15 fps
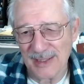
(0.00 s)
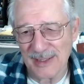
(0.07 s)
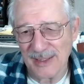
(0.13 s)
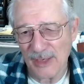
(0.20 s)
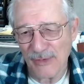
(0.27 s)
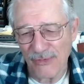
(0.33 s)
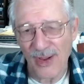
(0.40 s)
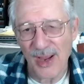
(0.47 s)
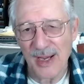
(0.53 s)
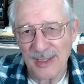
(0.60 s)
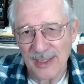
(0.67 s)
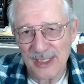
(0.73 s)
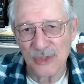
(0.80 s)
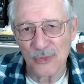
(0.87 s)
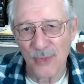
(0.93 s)
they
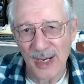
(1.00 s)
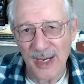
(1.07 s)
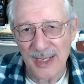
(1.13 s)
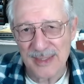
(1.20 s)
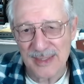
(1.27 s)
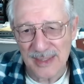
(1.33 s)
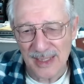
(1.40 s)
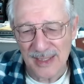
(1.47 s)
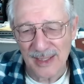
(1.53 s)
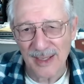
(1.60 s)
find these ways, the